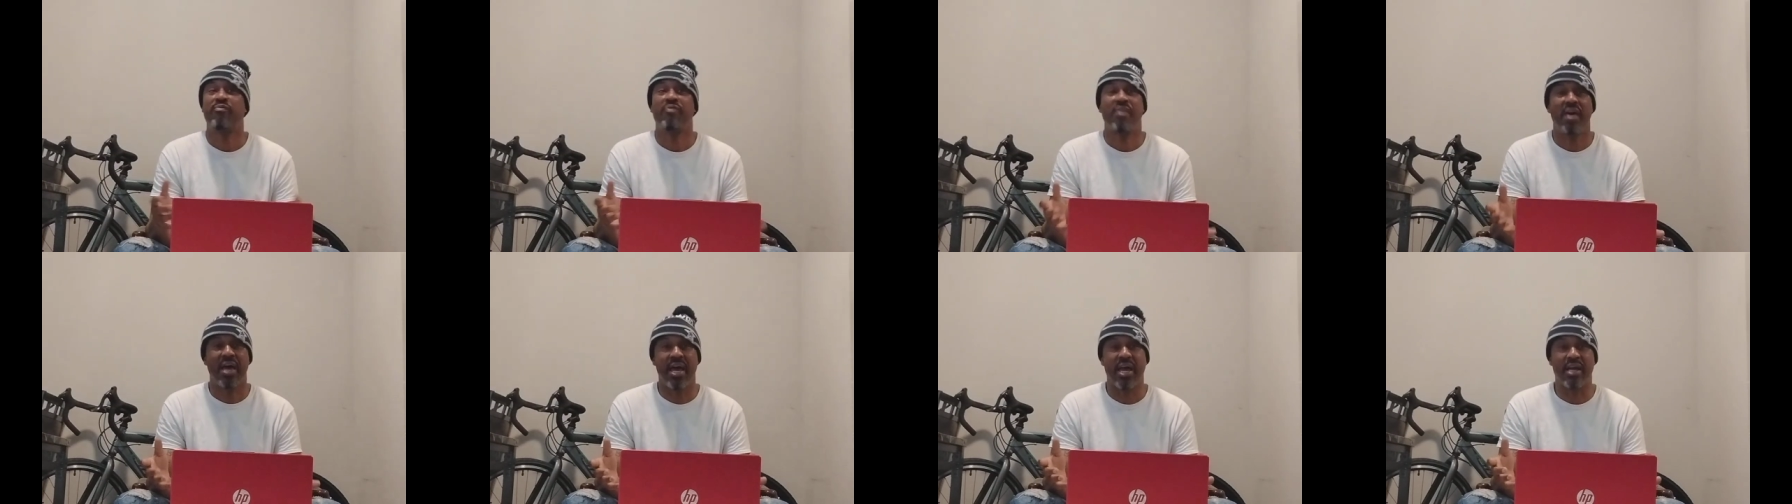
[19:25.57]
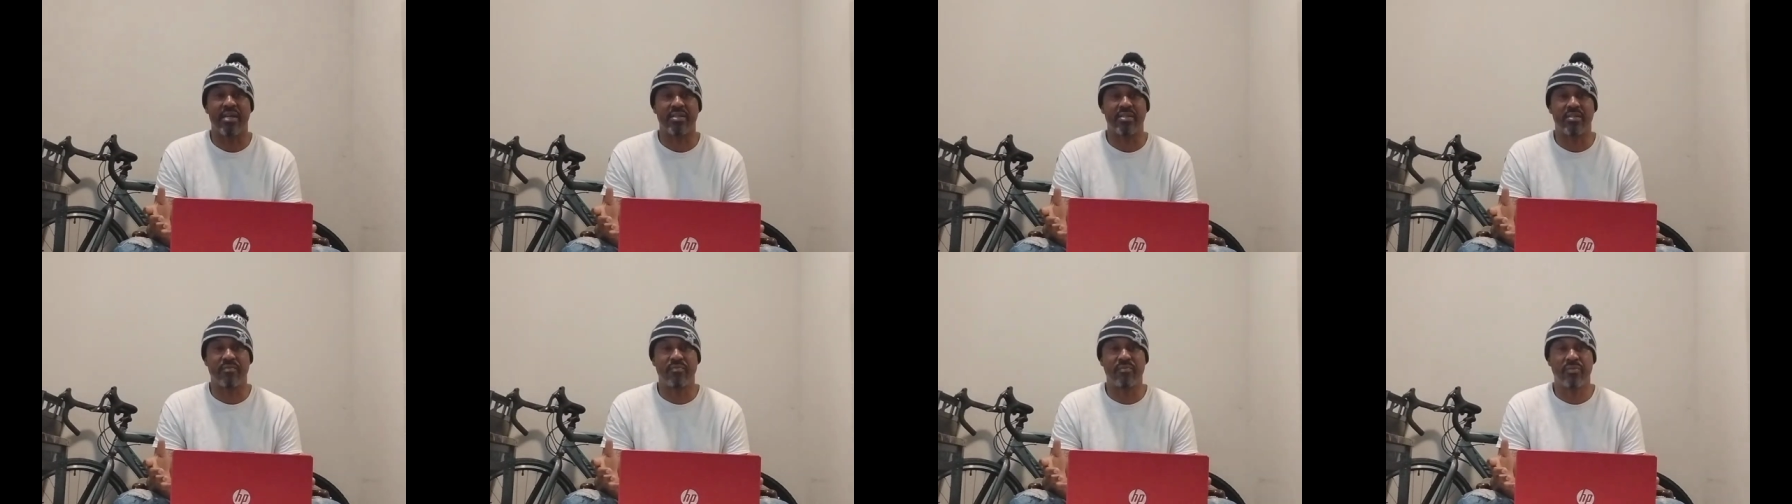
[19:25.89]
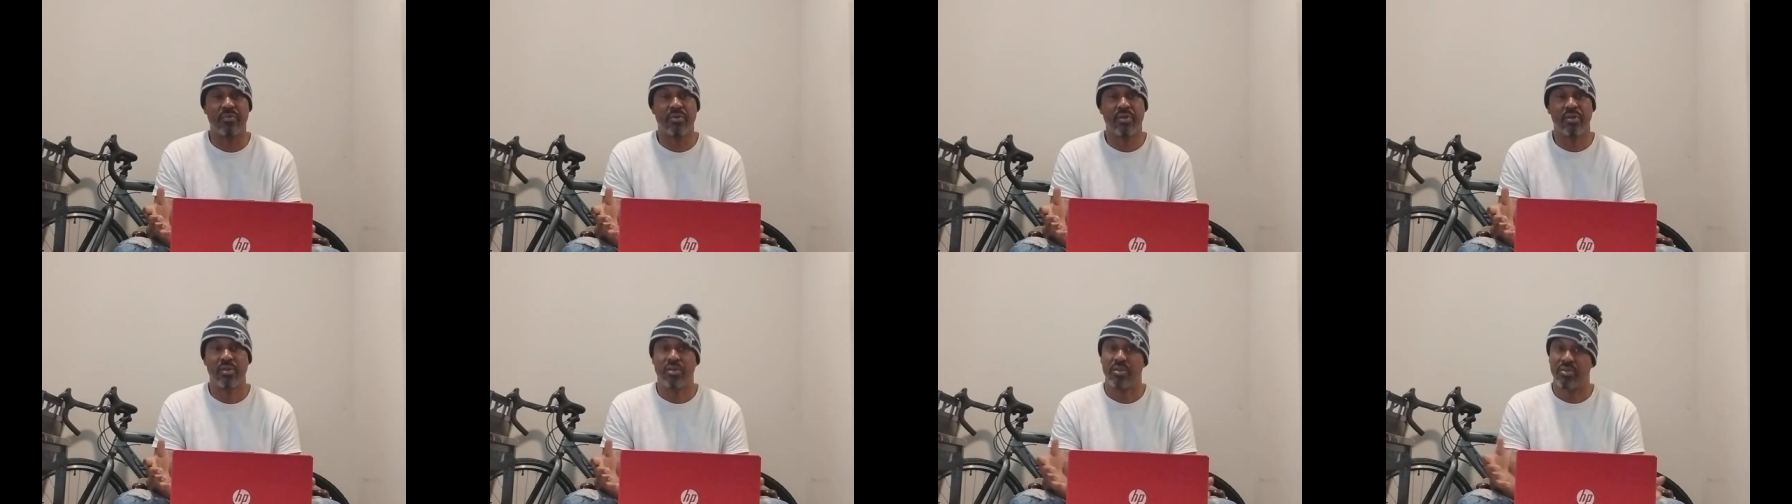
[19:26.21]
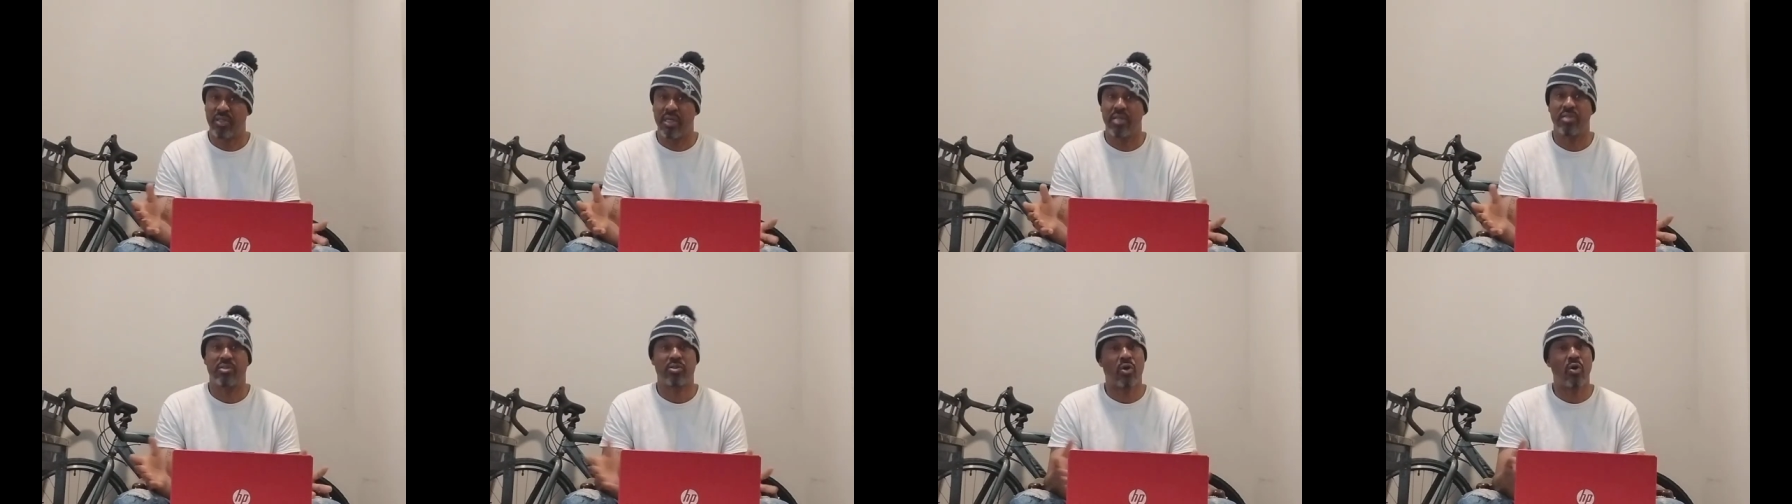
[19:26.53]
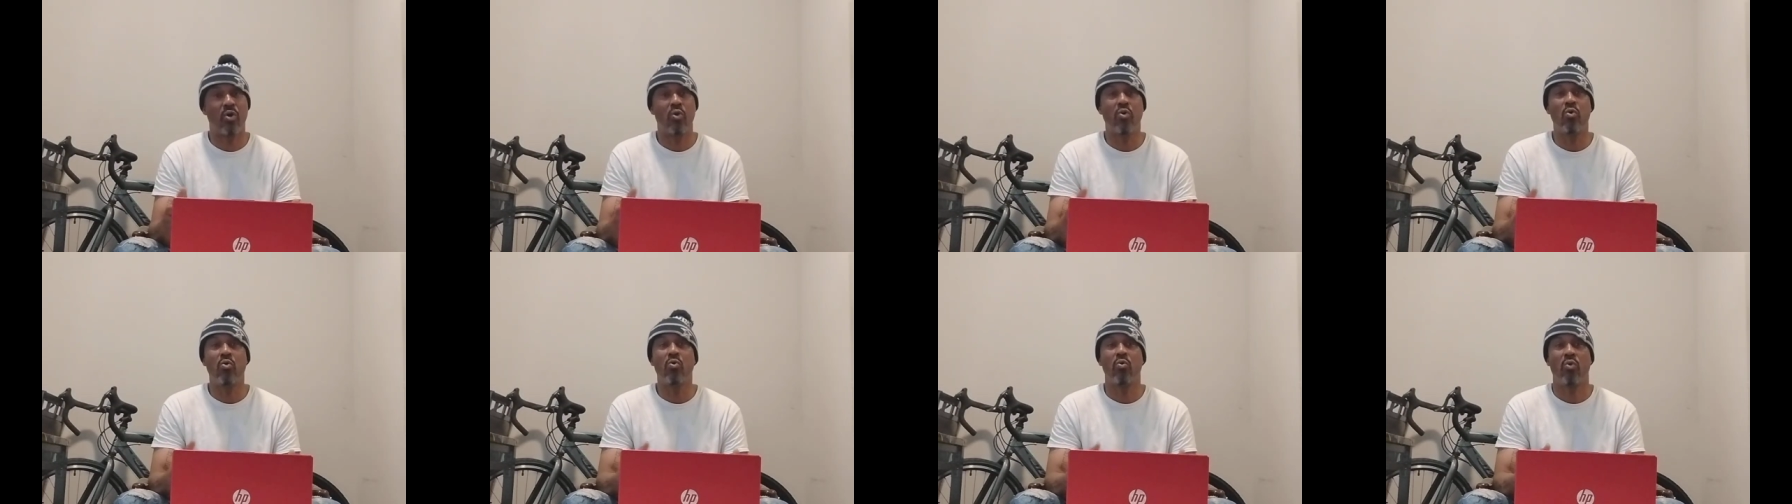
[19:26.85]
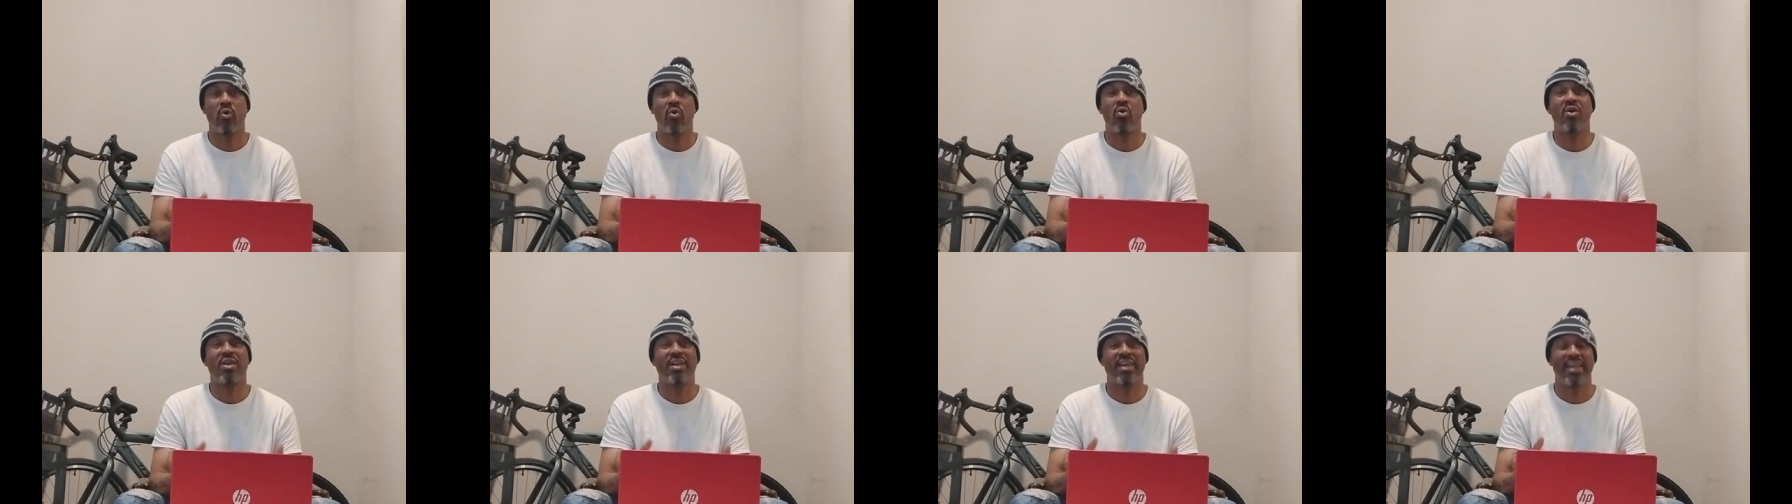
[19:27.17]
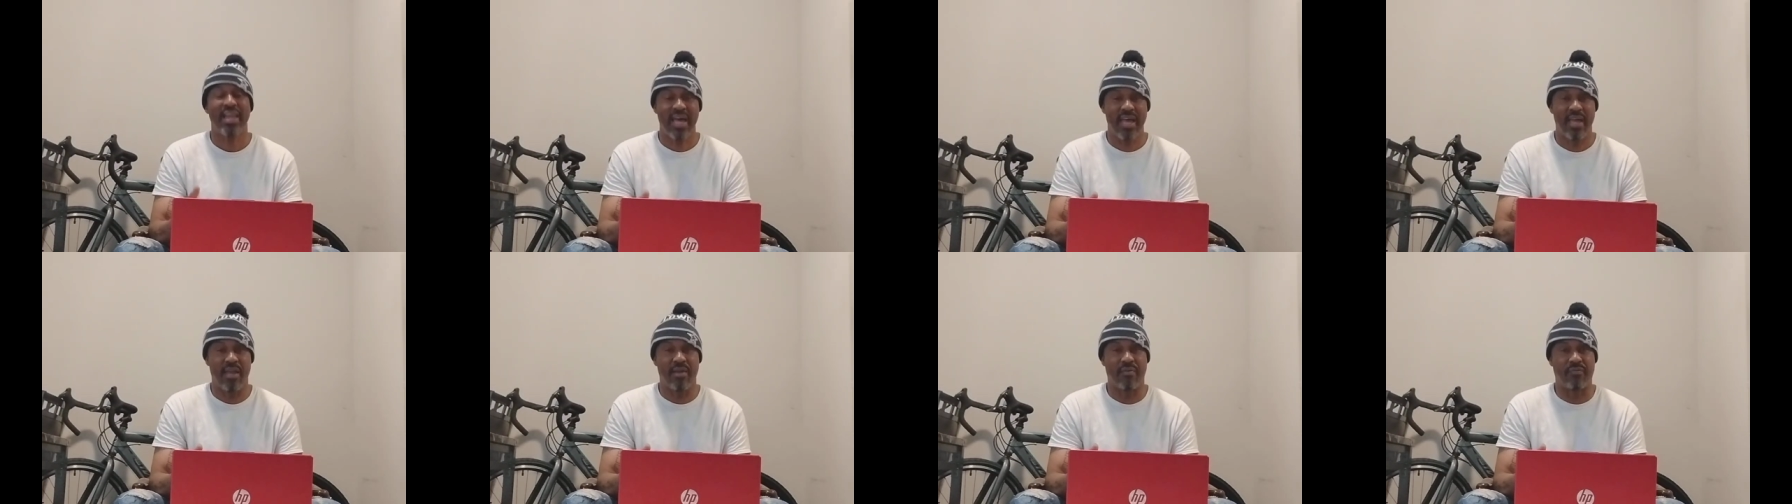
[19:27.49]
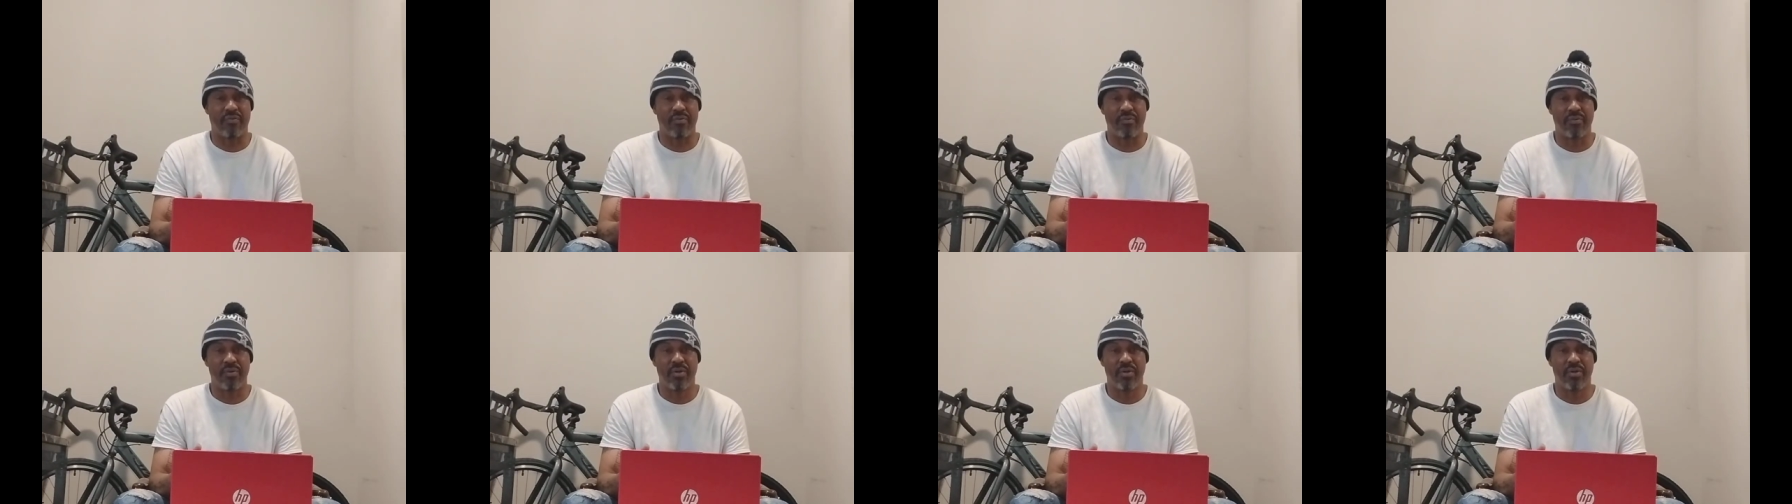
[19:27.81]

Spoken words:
facts. That's cold, hard life.